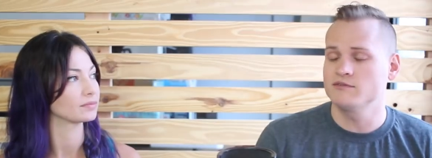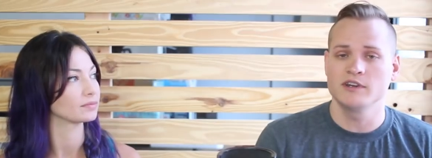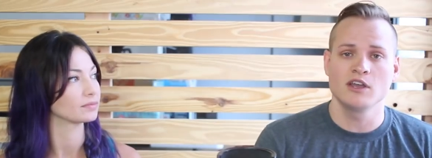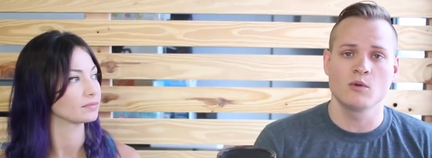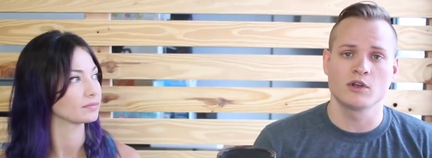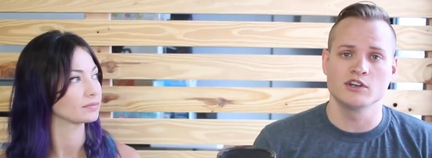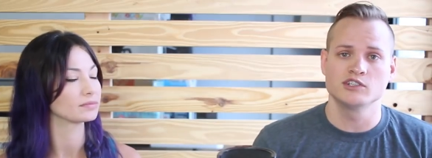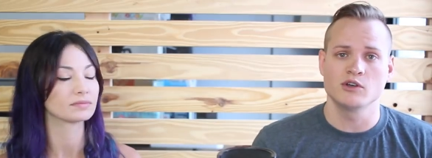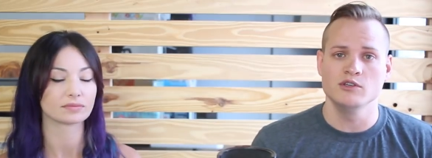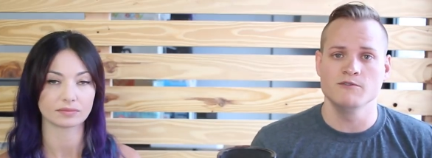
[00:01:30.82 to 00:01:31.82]
Speaker 1: this video, we're
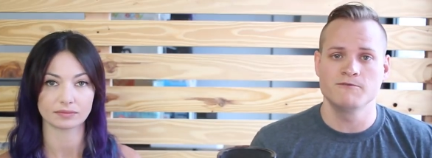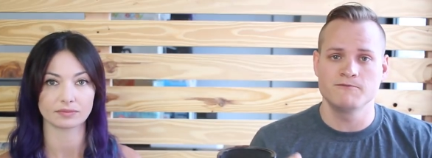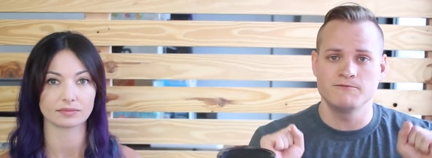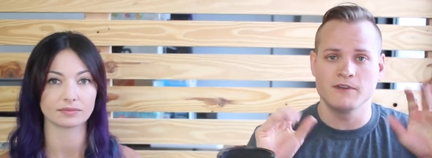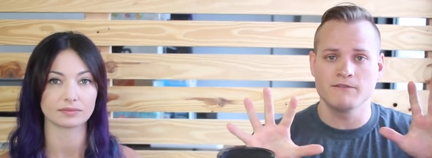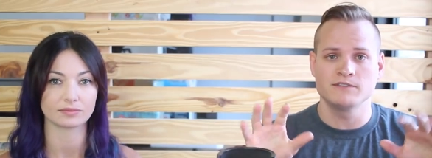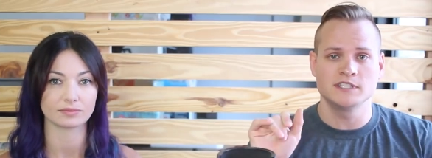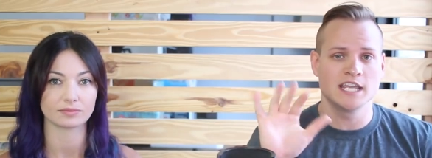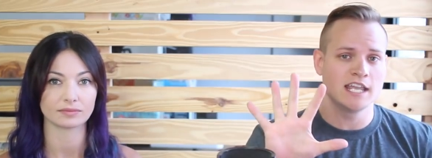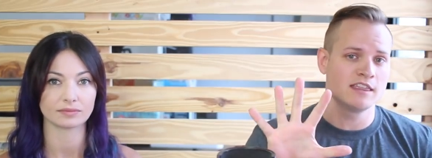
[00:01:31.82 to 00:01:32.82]
gonna show you
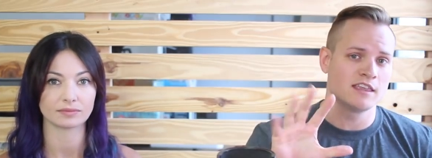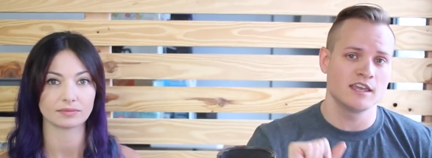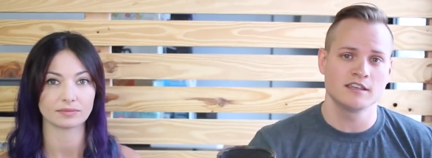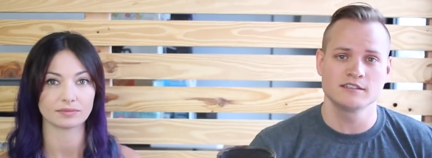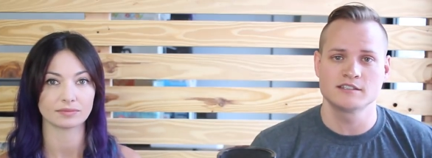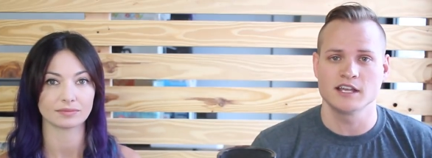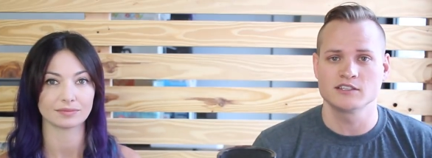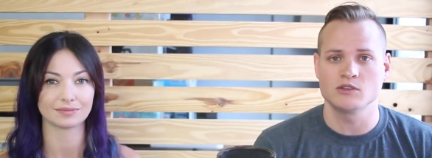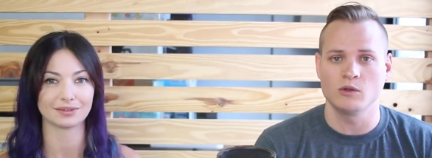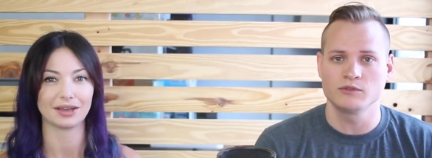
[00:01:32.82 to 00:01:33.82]
15 things
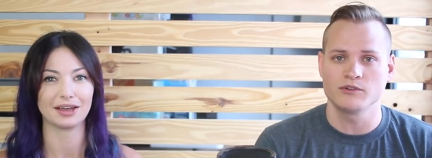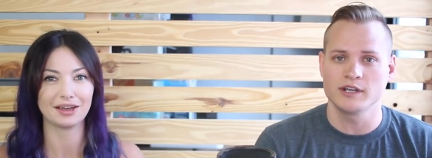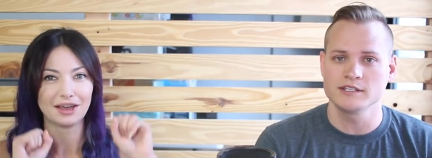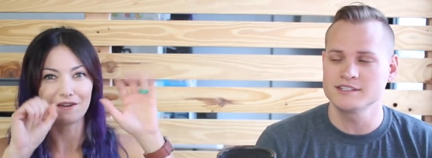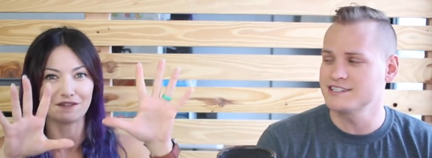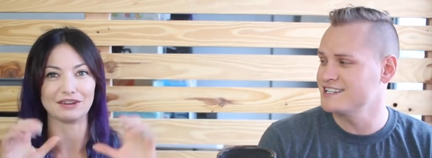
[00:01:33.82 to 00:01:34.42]
that sold for us.